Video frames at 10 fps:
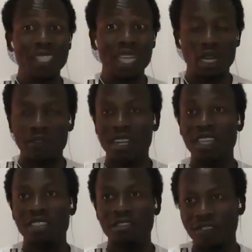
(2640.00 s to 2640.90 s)
South Africa
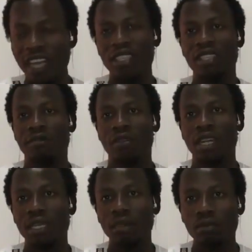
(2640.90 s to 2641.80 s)
is fighting for
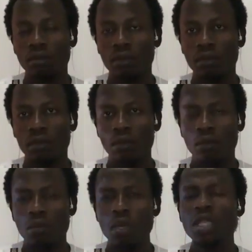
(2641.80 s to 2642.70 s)
that,
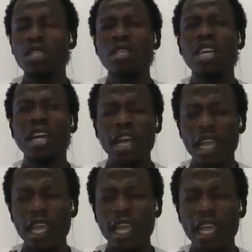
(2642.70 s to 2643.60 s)
which is a
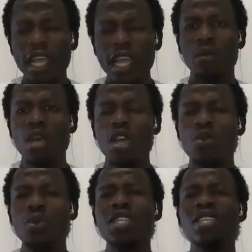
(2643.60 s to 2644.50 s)
real problem,
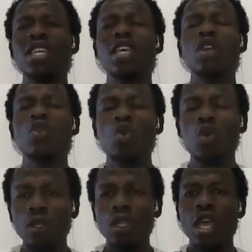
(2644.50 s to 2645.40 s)
which is a good,